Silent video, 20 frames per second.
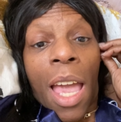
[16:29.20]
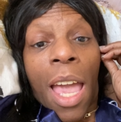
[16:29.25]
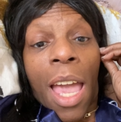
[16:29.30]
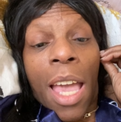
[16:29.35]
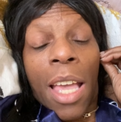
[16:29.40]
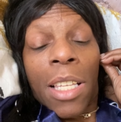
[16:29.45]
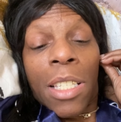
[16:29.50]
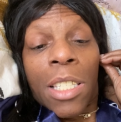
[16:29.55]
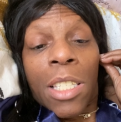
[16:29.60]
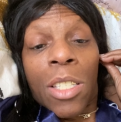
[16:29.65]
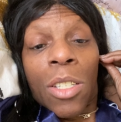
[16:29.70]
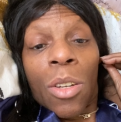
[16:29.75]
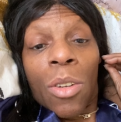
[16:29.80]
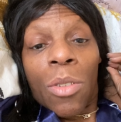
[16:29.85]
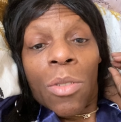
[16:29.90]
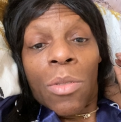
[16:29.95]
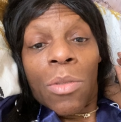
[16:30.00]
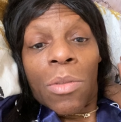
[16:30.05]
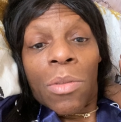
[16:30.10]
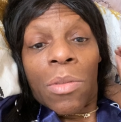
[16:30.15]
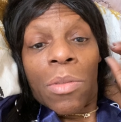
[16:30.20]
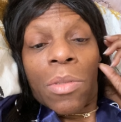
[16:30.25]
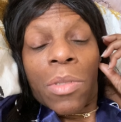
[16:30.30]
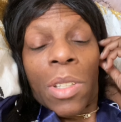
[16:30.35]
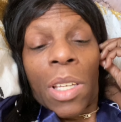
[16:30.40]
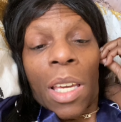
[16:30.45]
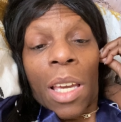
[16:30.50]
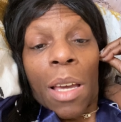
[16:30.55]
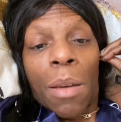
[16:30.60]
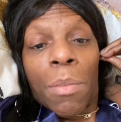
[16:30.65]
And so,
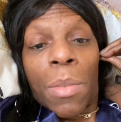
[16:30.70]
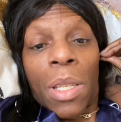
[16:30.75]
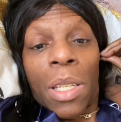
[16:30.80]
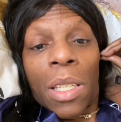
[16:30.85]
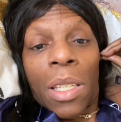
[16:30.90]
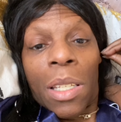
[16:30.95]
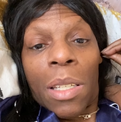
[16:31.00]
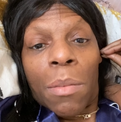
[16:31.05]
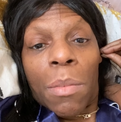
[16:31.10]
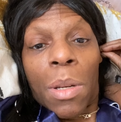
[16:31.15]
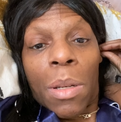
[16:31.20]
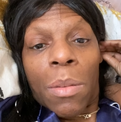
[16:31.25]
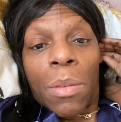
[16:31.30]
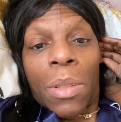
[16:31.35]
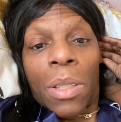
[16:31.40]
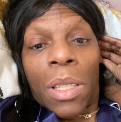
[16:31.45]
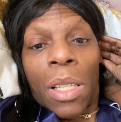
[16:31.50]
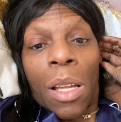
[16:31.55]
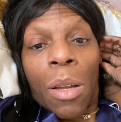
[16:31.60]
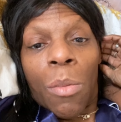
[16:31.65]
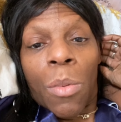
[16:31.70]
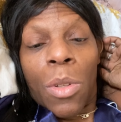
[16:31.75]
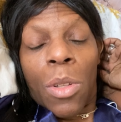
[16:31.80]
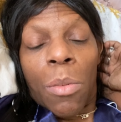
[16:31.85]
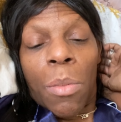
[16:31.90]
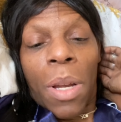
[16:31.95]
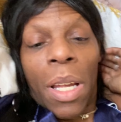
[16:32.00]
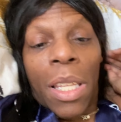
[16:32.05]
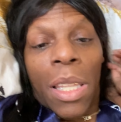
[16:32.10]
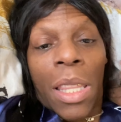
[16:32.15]
yeah, I better hit him up because I don't want
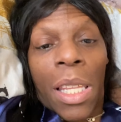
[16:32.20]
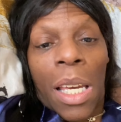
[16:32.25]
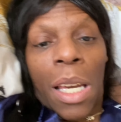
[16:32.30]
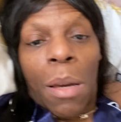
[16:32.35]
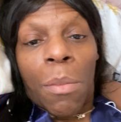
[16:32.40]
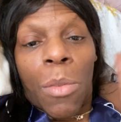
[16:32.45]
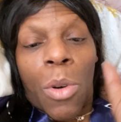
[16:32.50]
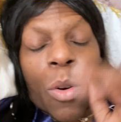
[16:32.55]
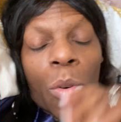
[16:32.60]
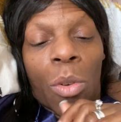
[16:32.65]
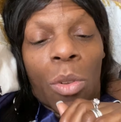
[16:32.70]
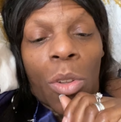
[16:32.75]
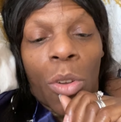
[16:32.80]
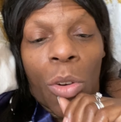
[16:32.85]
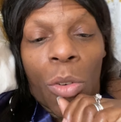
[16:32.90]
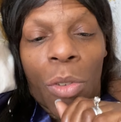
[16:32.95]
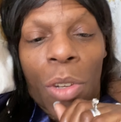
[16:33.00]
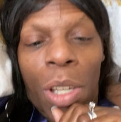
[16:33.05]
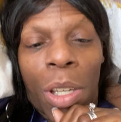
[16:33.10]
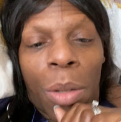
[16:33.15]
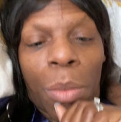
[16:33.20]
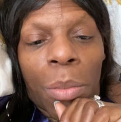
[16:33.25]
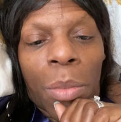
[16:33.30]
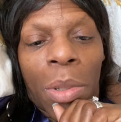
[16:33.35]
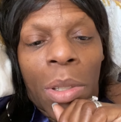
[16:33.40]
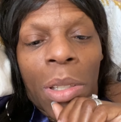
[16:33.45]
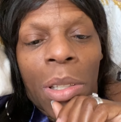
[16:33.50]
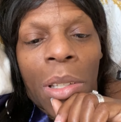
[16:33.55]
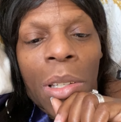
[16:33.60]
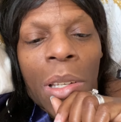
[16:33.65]
nobody to think I'm going over him.
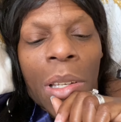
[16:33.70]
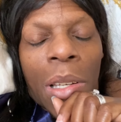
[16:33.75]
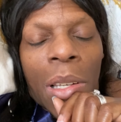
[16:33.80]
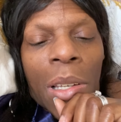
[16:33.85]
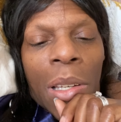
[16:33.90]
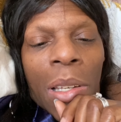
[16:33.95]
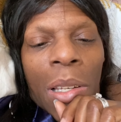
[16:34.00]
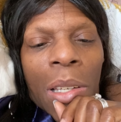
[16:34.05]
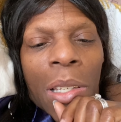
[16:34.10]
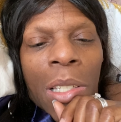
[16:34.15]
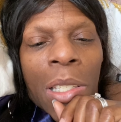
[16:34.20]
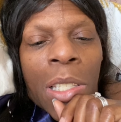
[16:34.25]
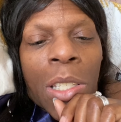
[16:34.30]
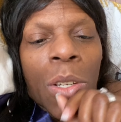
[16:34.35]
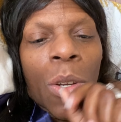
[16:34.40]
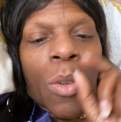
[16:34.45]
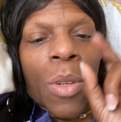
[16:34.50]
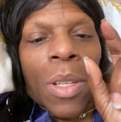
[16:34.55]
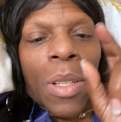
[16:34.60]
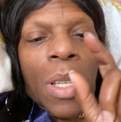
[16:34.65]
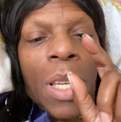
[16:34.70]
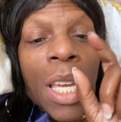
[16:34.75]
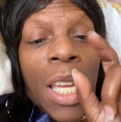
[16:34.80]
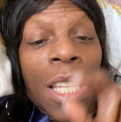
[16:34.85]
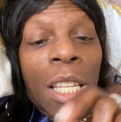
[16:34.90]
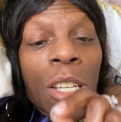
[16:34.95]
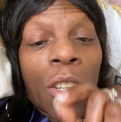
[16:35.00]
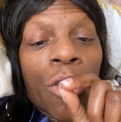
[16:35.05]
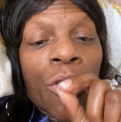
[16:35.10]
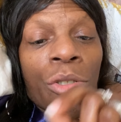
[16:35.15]
So
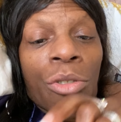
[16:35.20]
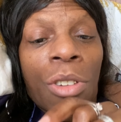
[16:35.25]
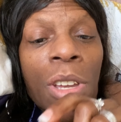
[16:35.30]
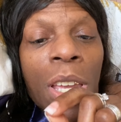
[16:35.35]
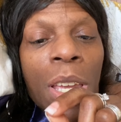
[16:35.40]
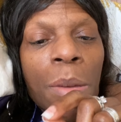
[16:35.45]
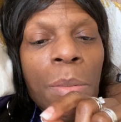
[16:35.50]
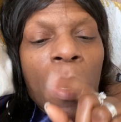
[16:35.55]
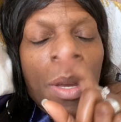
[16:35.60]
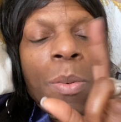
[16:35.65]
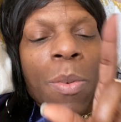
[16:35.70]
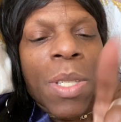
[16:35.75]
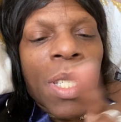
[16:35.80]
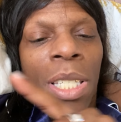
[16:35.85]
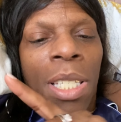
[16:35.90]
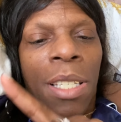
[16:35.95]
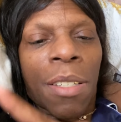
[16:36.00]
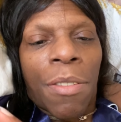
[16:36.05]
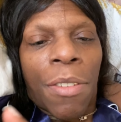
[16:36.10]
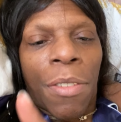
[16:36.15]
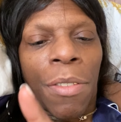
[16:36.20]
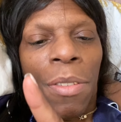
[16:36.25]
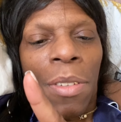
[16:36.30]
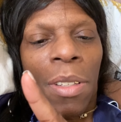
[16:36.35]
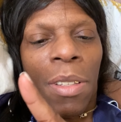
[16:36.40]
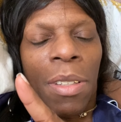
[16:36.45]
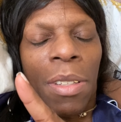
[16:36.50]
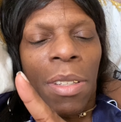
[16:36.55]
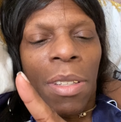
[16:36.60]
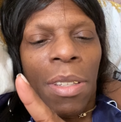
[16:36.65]
in the dream, it was different.
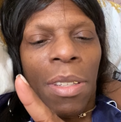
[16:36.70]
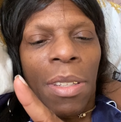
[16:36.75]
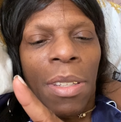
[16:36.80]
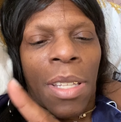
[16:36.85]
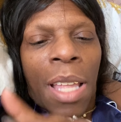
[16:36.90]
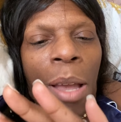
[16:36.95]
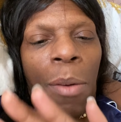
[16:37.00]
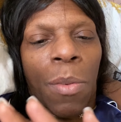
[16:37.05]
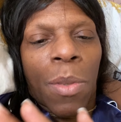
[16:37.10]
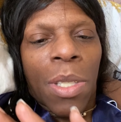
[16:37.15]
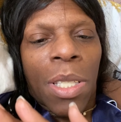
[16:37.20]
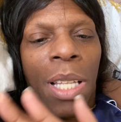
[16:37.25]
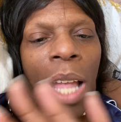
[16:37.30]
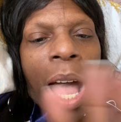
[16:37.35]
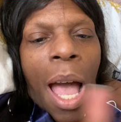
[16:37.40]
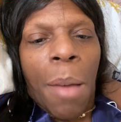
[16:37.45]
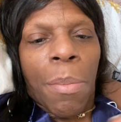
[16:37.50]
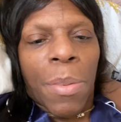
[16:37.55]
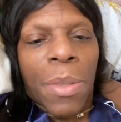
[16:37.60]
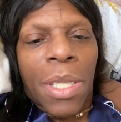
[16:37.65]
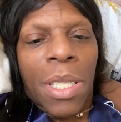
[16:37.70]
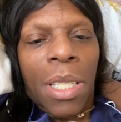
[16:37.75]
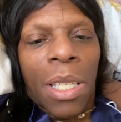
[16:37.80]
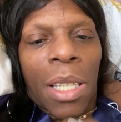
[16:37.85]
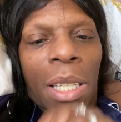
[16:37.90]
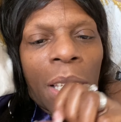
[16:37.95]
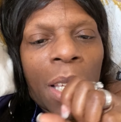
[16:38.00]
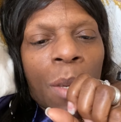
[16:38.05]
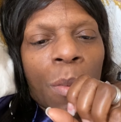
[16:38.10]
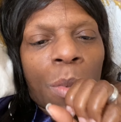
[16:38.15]
That was the
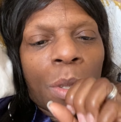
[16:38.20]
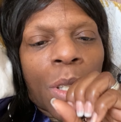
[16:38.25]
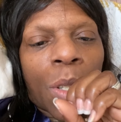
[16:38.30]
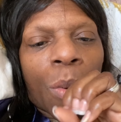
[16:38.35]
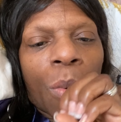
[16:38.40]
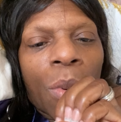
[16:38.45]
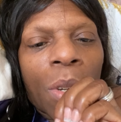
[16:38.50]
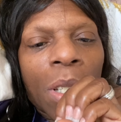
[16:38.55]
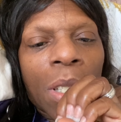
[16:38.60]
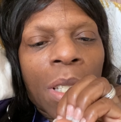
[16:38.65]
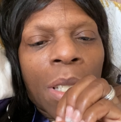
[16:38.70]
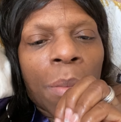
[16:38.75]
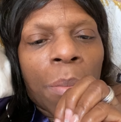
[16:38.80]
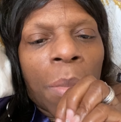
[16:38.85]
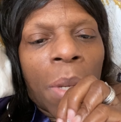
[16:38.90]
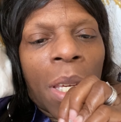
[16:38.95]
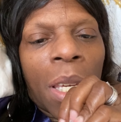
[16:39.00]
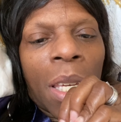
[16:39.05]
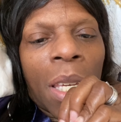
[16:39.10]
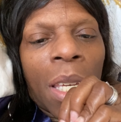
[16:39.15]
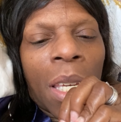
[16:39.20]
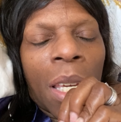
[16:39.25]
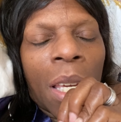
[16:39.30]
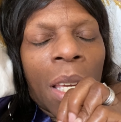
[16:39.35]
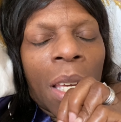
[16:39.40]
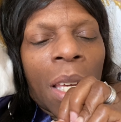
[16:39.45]
opposite. He was talking to me.